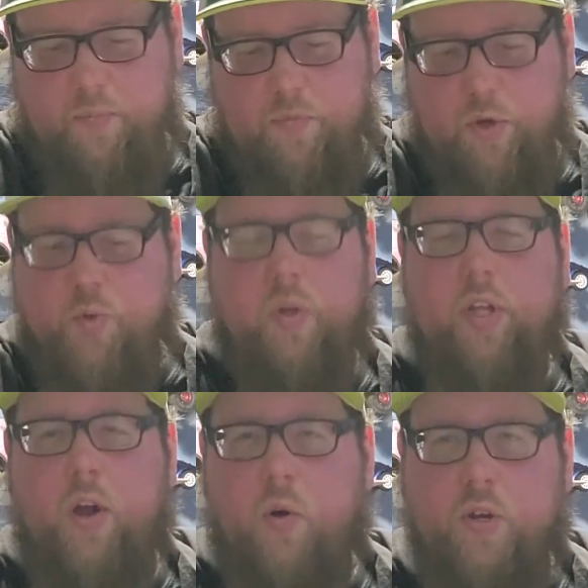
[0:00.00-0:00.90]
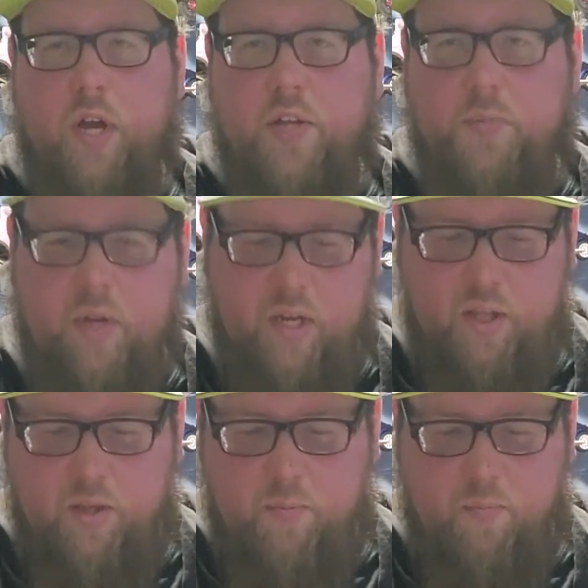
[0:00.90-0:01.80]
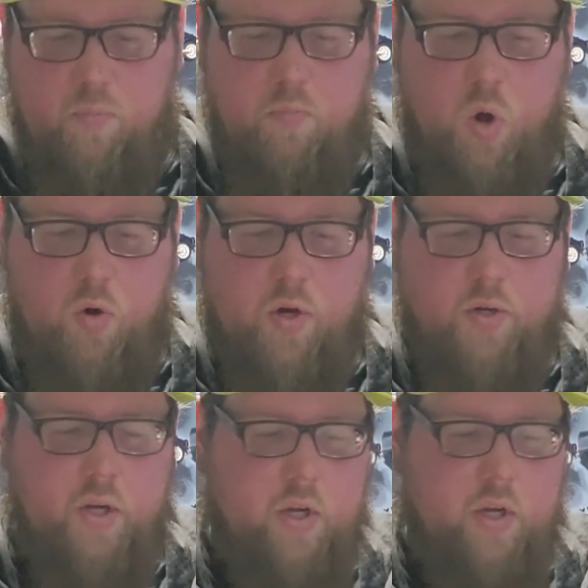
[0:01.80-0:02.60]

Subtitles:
There's really no adjustment in the motor